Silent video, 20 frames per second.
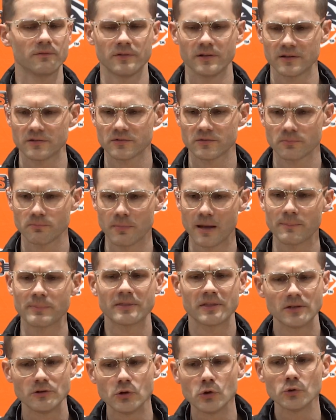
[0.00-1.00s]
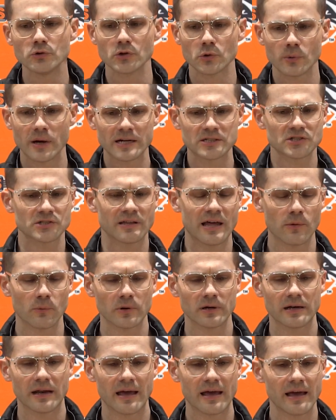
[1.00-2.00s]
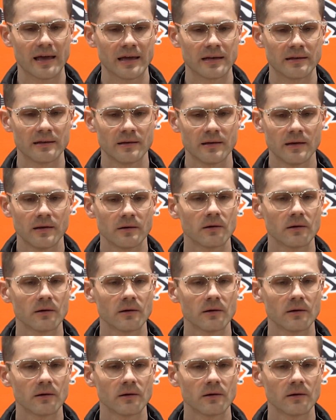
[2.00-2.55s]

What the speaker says: this, maybe the new direction that we're going to head,